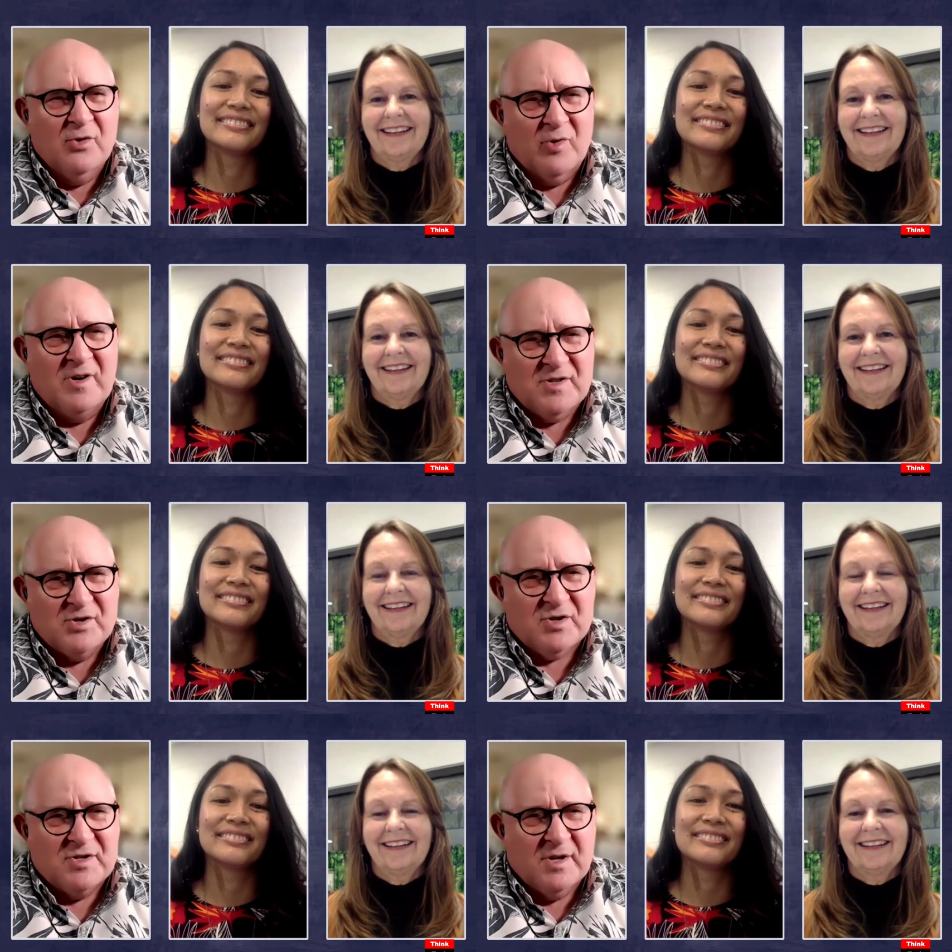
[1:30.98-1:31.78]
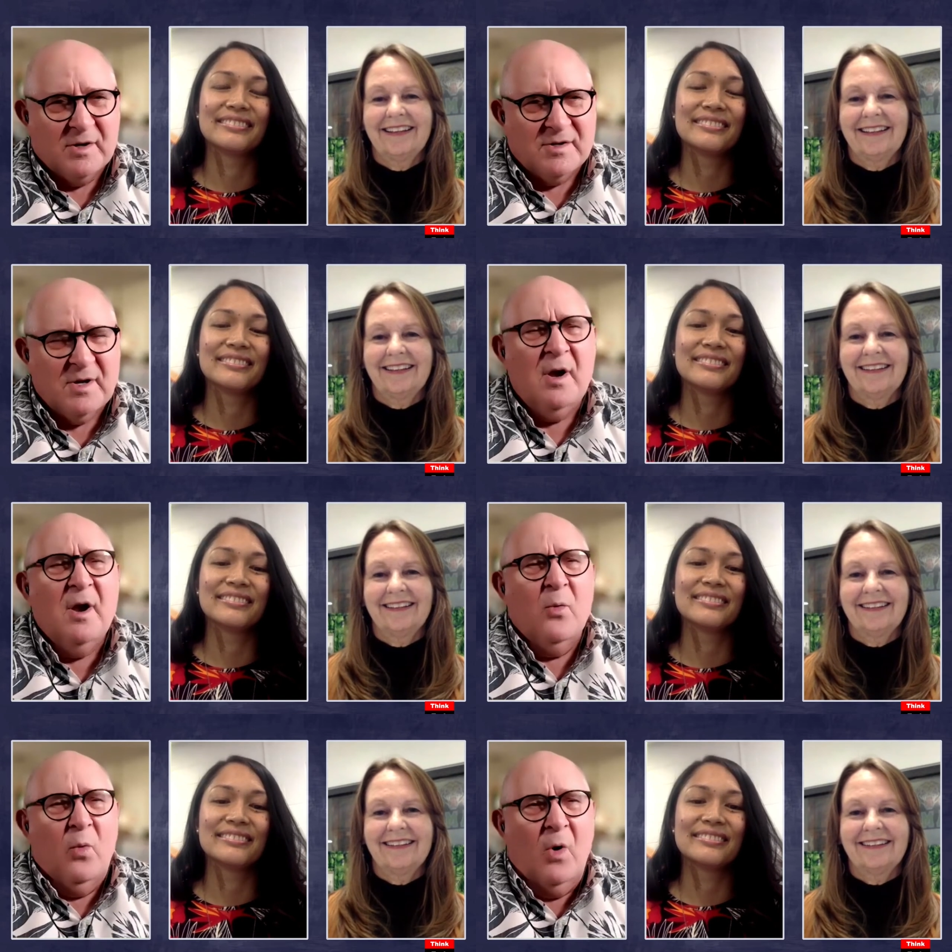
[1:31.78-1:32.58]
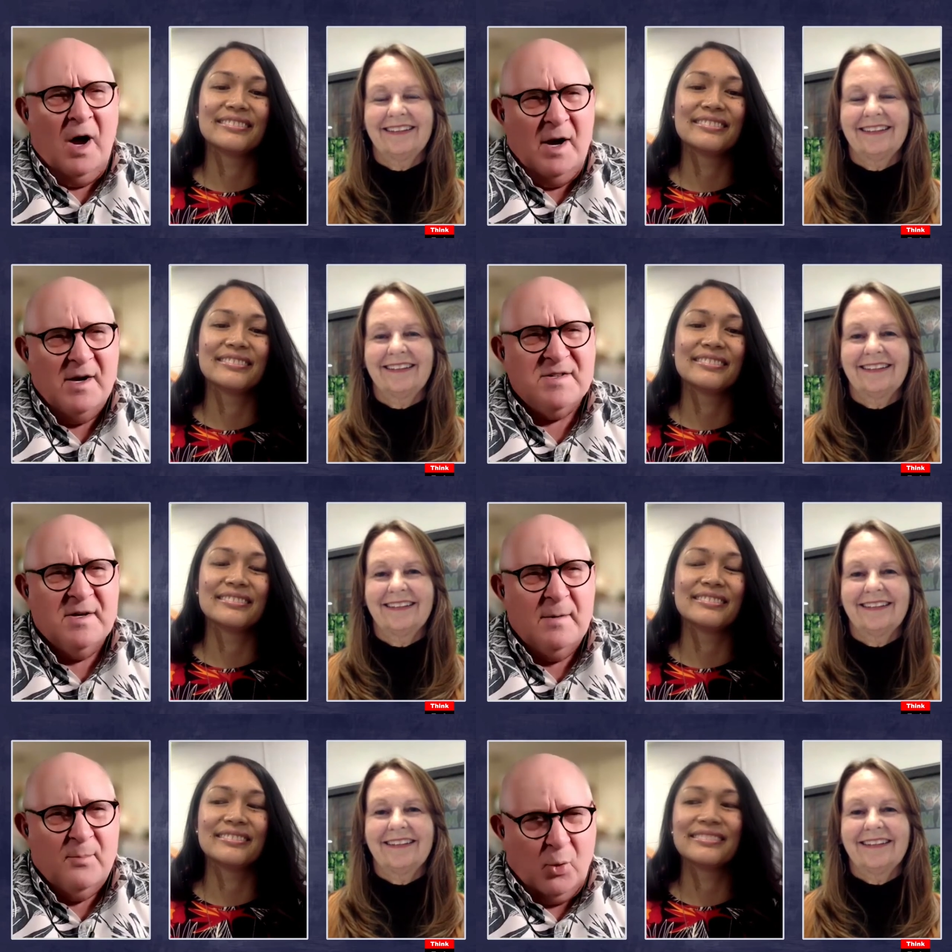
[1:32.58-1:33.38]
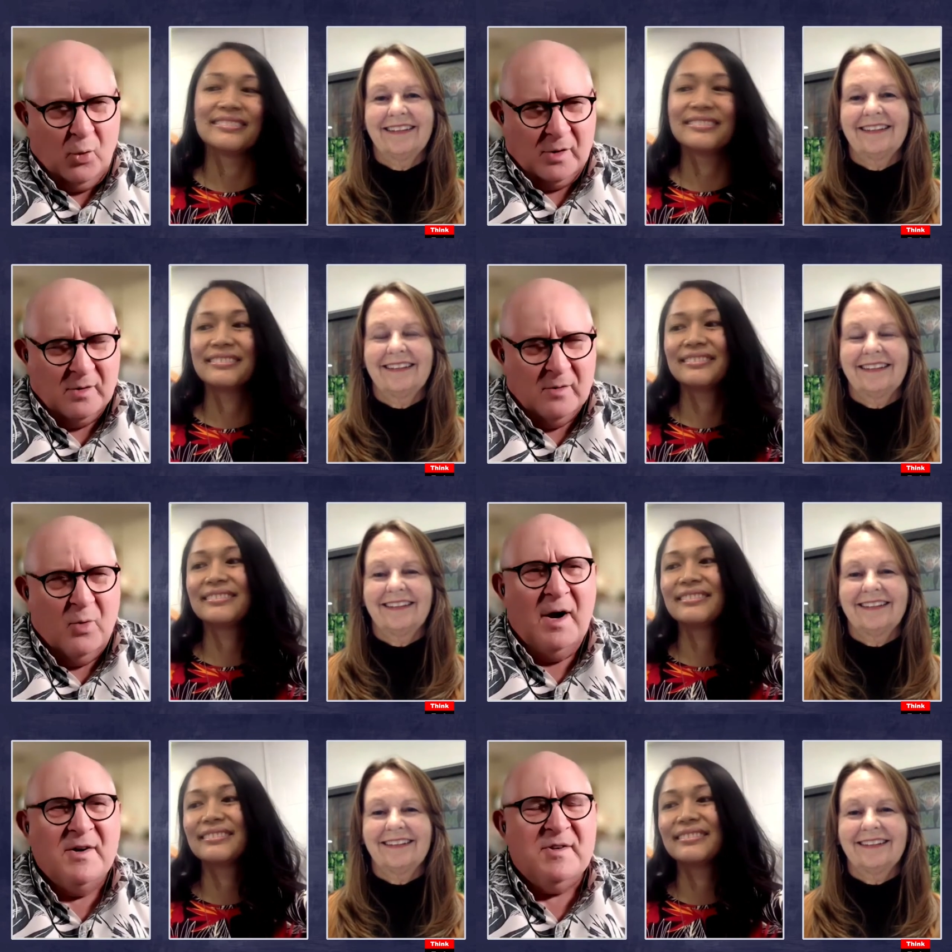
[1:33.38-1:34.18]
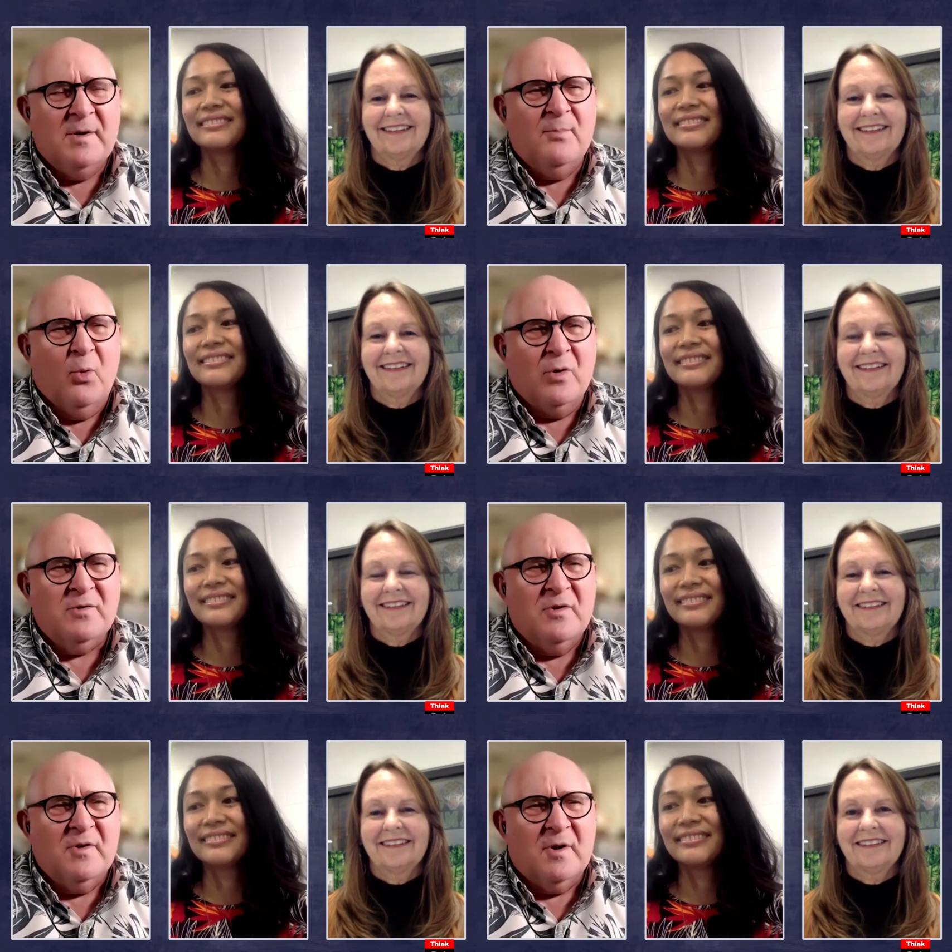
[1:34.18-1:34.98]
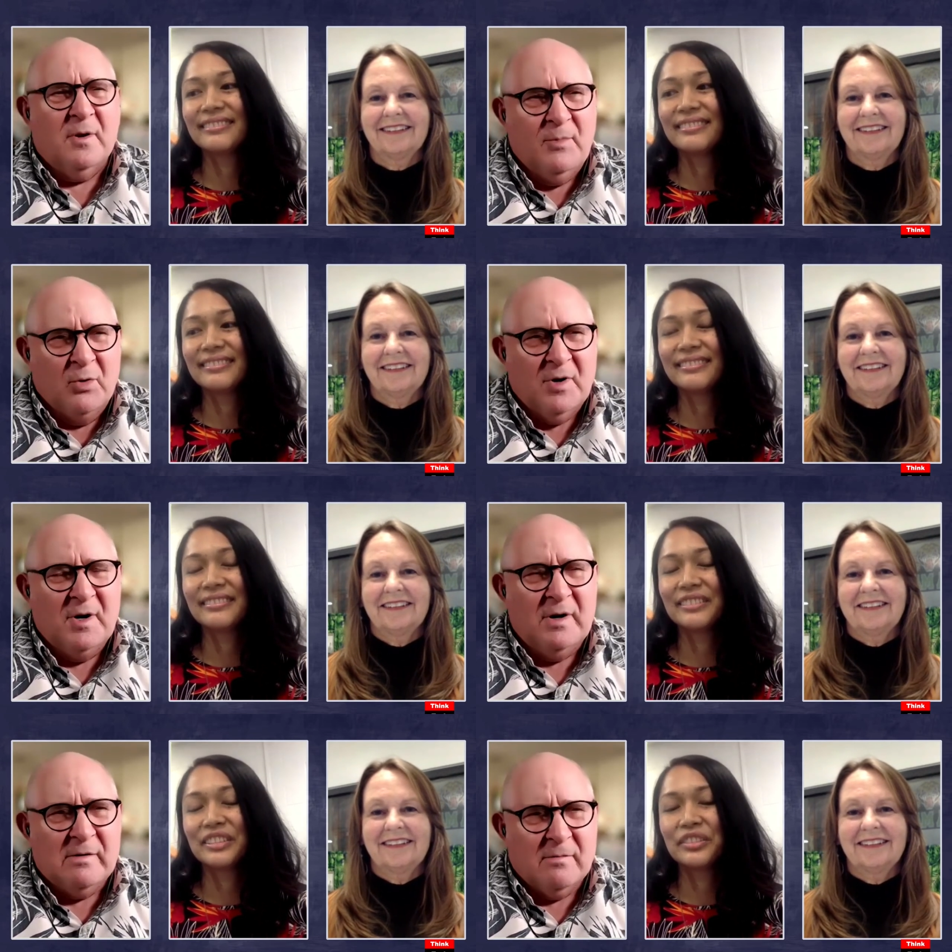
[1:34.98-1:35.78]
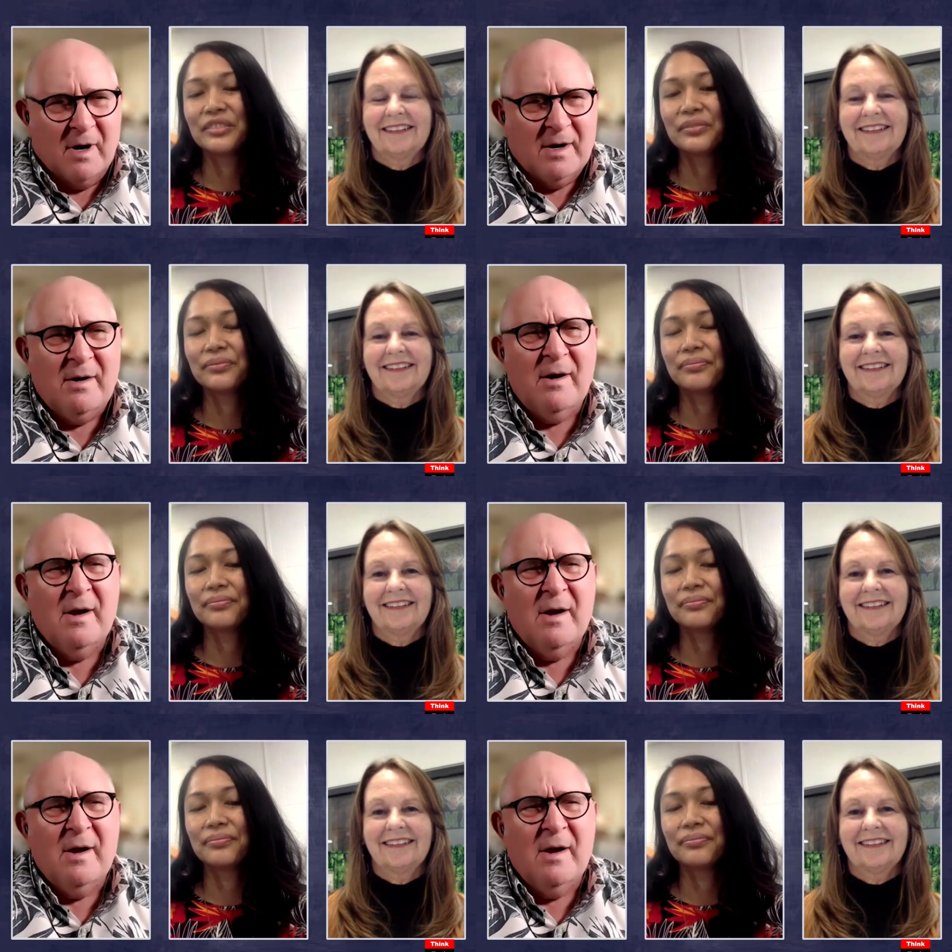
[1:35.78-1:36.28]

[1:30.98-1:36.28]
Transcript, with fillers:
Speaker 1: transition centers? Why is it important? Why is it important to the community in Hawaii?